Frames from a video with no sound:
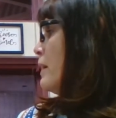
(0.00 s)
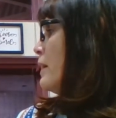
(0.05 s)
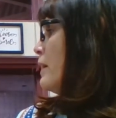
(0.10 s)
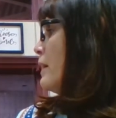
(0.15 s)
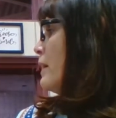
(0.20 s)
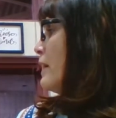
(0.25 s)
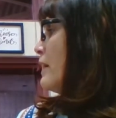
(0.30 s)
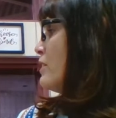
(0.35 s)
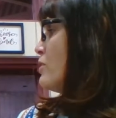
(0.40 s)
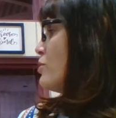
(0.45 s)

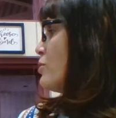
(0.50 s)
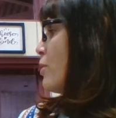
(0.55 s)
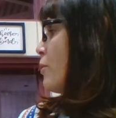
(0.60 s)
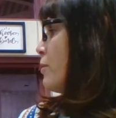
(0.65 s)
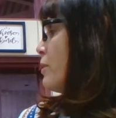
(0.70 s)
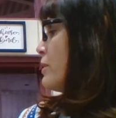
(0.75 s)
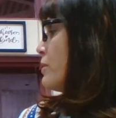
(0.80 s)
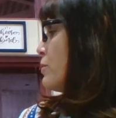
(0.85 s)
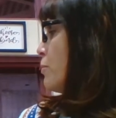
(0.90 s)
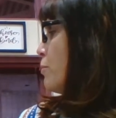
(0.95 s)
He showed
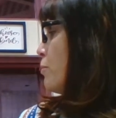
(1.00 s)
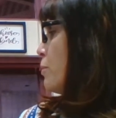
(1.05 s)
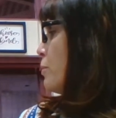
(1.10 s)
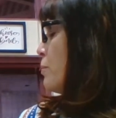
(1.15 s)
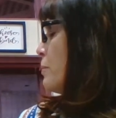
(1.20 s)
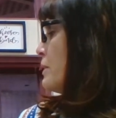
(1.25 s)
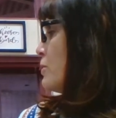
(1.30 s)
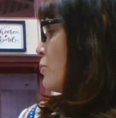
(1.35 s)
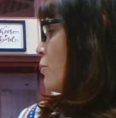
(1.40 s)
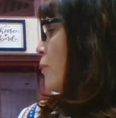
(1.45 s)
it to
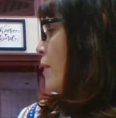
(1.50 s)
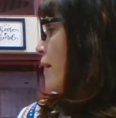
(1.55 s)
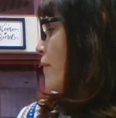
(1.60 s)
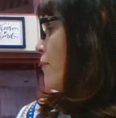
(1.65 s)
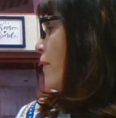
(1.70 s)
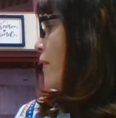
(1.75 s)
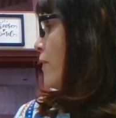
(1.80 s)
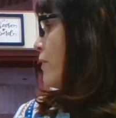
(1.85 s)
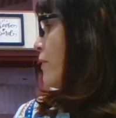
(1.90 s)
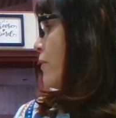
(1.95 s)
Ruby's
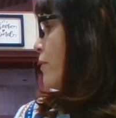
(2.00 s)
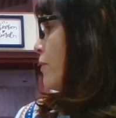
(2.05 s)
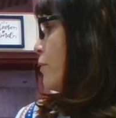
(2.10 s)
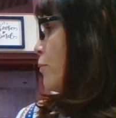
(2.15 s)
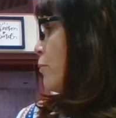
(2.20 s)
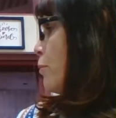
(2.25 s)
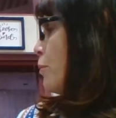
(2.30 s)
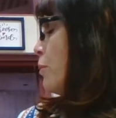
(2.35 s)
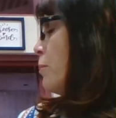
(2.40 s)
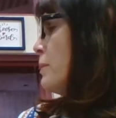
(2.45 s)
grandfather.
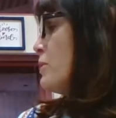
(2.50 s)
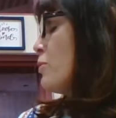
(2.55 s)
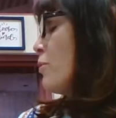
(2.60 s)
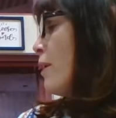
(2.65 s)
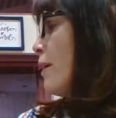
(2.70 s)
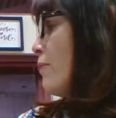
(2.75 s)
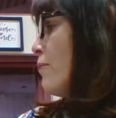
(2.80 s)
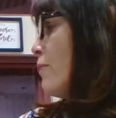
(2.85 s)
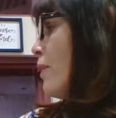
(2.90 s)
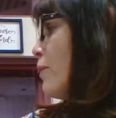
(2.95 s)
Ruby's
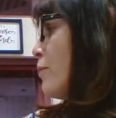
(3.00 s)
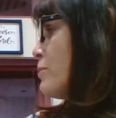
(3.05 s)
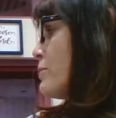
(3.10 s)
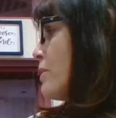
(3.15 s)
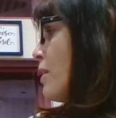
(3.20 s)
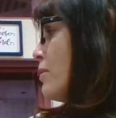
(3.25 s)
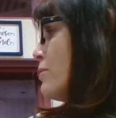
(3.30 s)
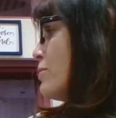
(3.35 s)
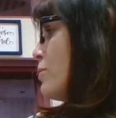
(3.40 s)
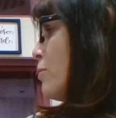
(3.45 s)
grandfather was also